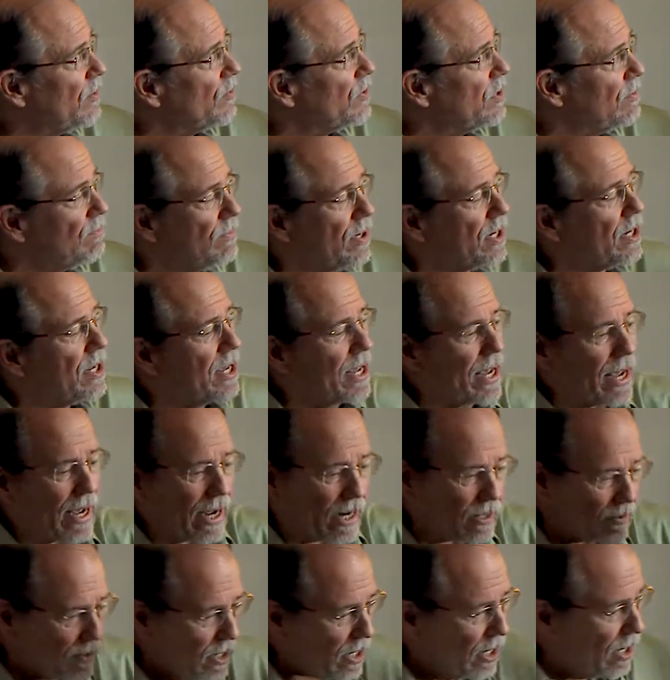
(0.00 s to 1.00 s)
with the big
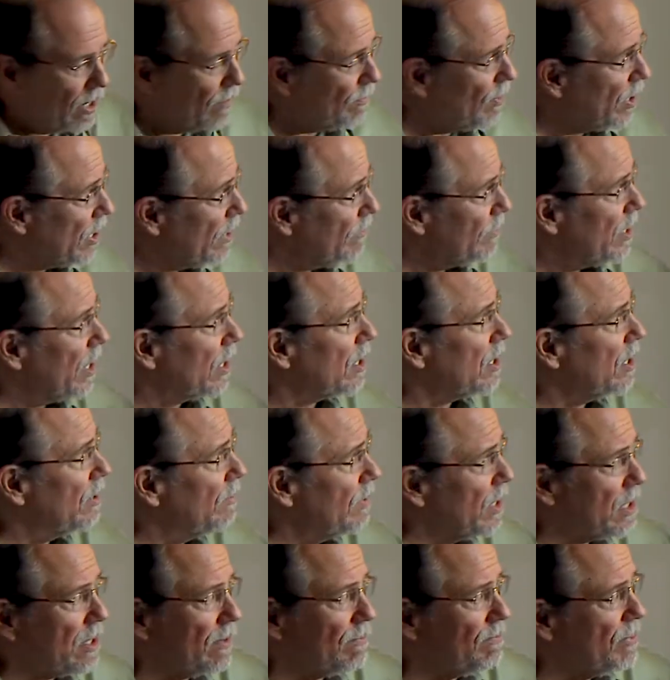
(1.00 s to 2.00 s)
cat, but I'm not going to
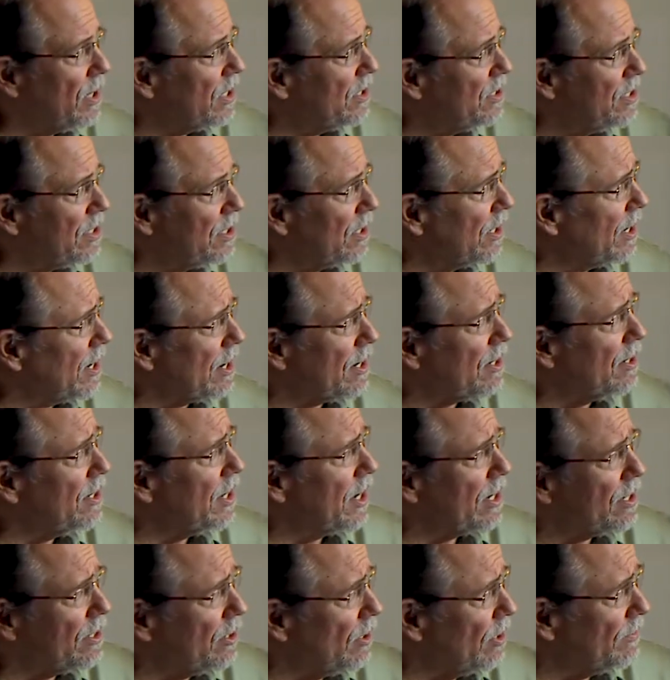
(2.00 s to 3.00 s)
make a big deal out of
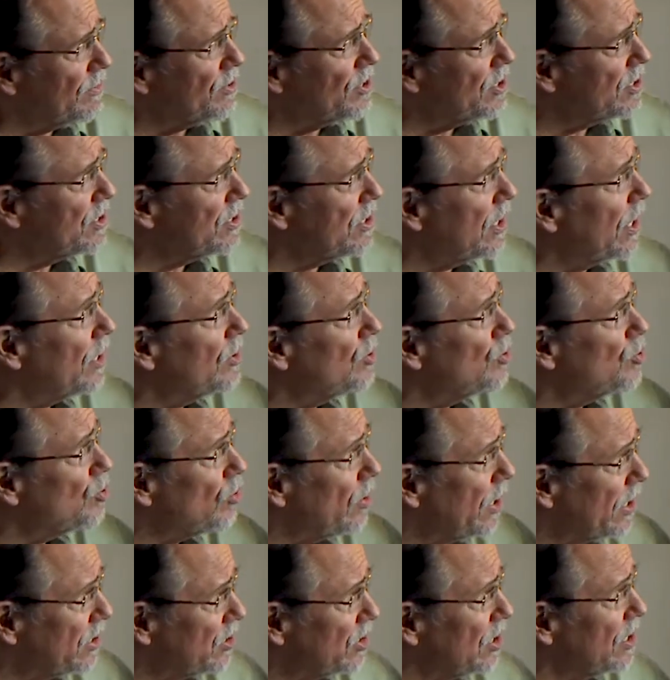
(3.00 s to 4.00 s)
that here. I'm just
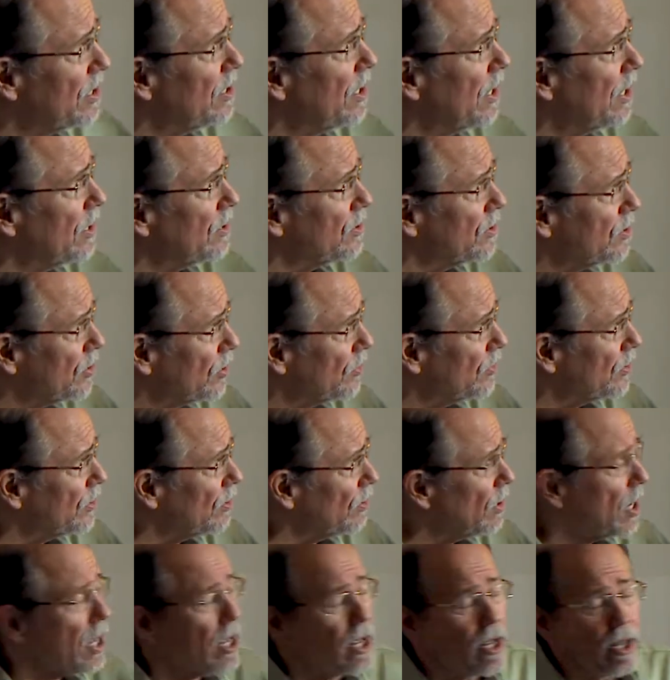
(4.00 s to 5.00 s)
addressing that to
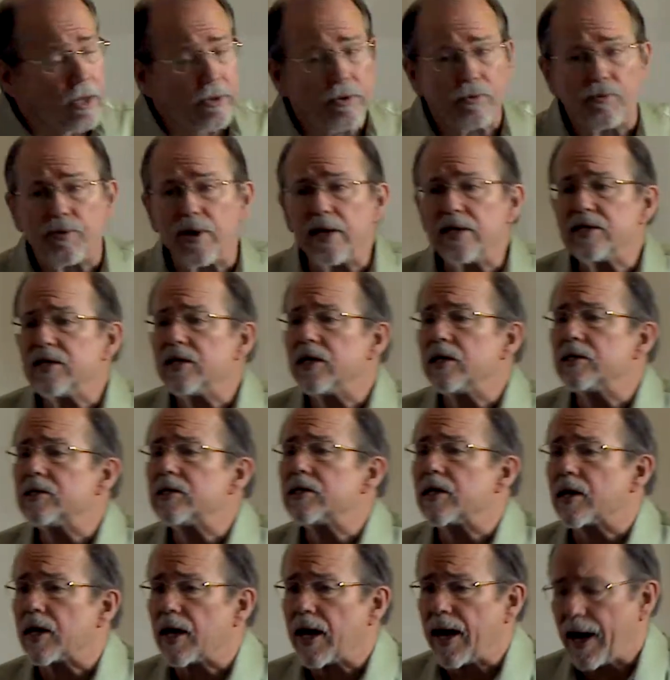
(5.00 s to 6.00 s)
you. The reason it's
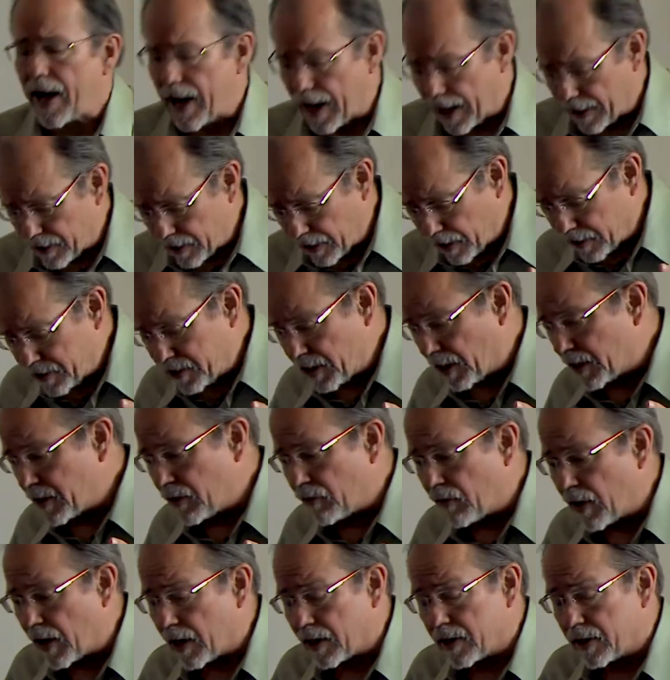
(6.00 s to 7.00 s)
the cat, I'll tell you
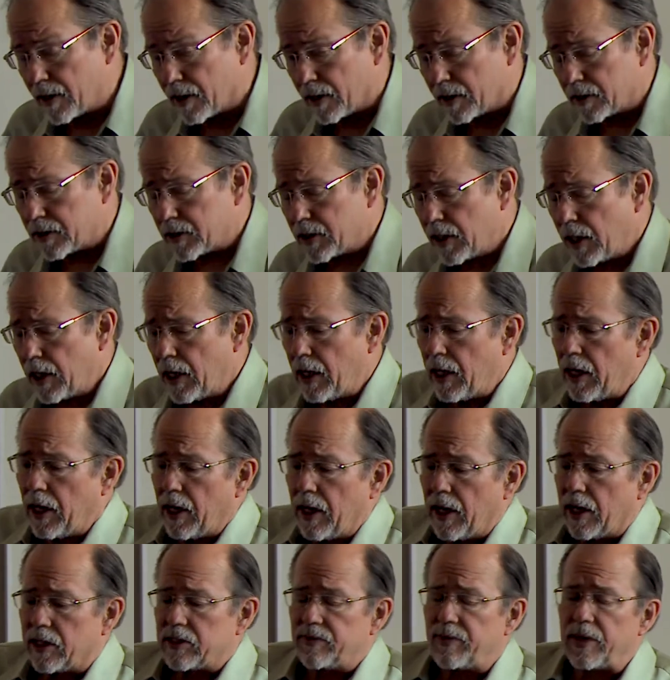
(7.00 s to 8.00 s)
why it is.
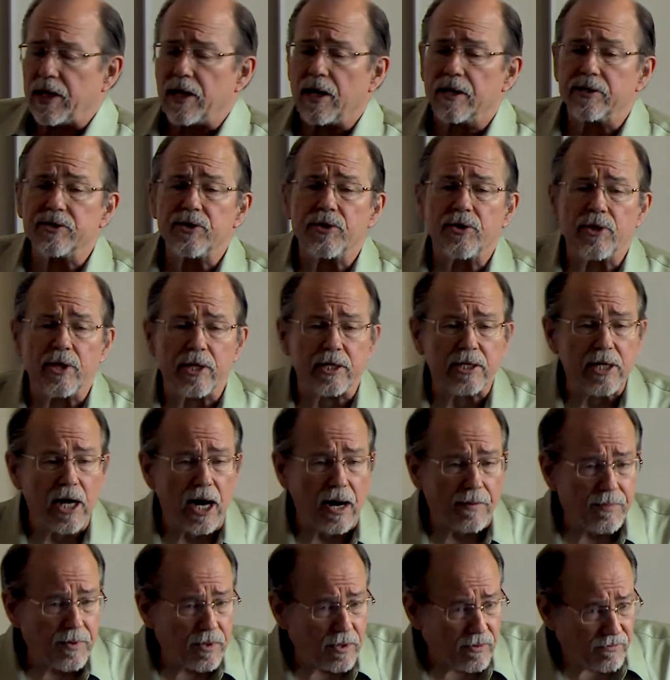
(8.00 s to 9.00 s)
It's because of the
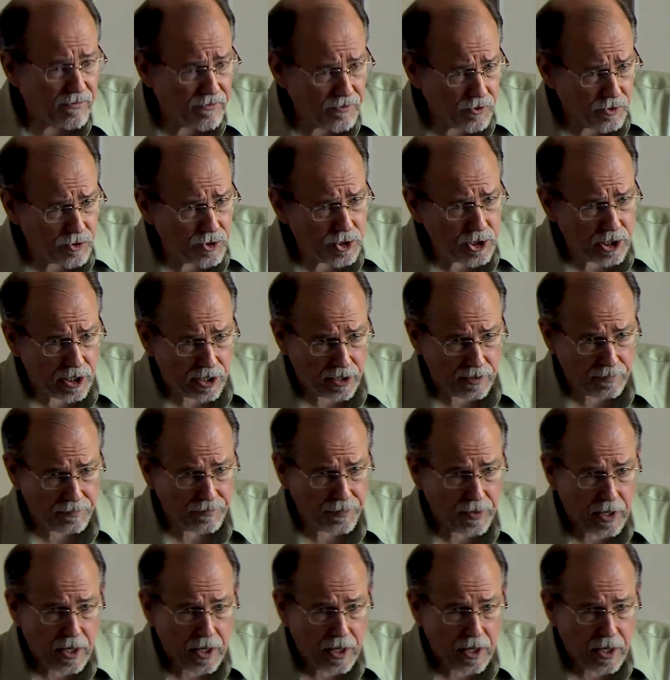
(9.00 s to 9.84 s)
top of the food chain.